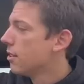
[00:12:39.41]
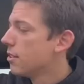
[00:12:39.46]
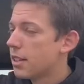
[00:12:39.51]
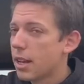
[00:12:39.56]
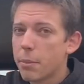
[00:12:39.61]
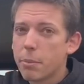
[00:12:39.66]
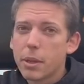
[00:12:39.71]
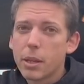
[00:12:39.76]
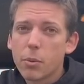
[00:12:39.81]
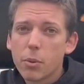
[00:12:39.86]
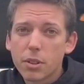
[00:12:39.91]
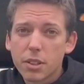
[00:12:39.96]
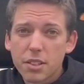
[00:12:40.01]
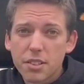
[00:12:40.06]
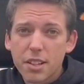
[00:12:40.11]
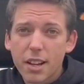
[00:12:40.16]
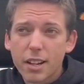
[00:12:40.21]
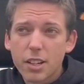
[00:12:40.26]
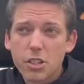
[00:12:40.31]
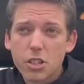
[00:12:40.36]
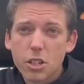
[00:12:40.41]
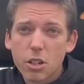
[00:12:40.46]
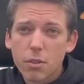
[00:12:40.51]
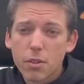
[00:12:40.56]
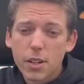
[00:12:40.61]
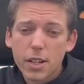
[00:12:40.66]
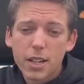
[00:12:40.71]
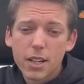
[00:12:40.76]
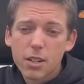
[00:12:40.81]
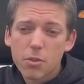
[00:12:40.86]
Same thing with the second gen over
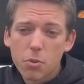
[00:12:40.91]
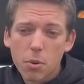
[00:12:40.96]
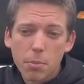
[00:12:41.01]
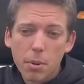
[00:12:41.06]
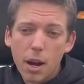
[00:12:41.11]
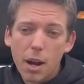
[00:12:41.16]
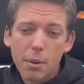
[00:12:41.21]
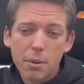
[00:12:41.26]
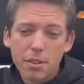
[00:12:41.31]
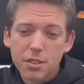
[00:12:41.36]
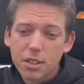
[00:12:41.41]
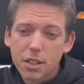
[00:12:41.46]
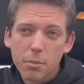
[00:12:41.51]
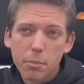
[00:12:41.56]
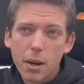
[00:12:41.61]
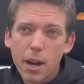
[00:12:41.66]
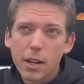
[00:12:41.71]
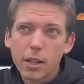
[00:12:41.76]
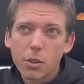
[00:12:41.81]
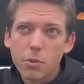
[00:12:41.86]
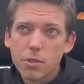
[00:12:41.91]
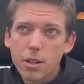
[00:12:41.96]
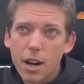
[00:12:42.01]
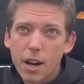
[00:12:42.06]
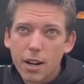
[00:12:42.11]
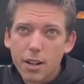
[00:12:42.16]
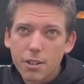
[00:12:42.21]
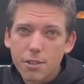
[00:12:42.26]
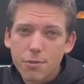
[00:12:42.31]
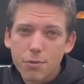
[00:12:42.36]
here. We're probably just gonna buy new
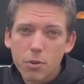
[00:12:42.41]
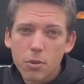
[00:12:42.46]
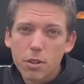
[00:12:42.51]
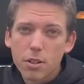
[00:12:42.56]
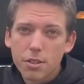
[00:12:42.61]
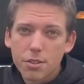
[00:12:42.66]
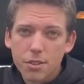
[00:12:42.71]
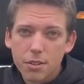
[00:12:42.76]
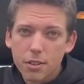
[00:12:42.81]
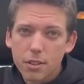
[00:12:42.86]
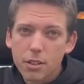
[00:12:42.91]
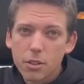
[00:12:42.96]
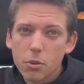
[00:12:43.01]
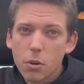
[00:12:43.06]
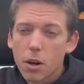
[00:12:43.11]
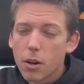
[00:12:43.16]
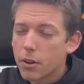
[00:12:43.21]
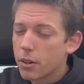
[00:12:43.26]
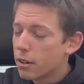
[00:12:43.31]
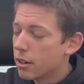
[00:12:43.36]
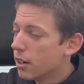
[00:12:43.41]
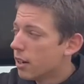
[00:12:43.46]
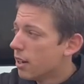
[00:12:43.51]
tires for it so the new owner